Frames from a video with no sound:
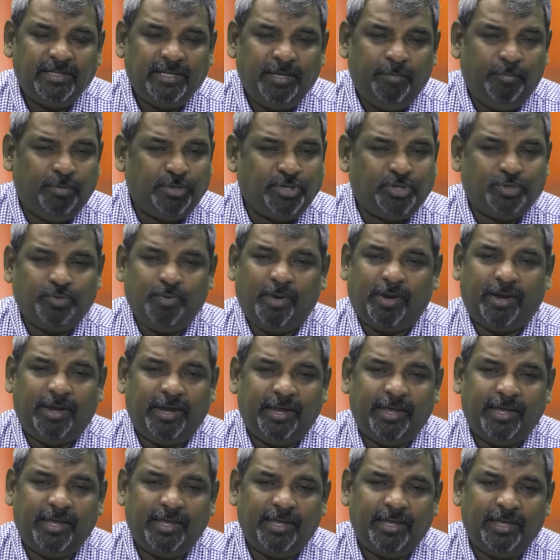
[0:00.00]
He was
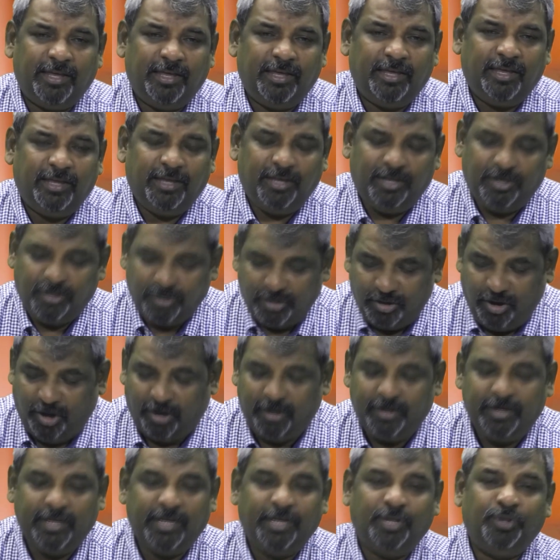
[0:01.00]
surely
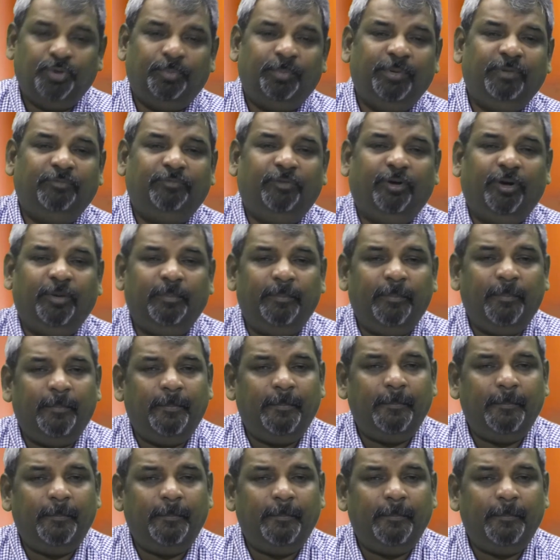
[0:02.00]
God in human form.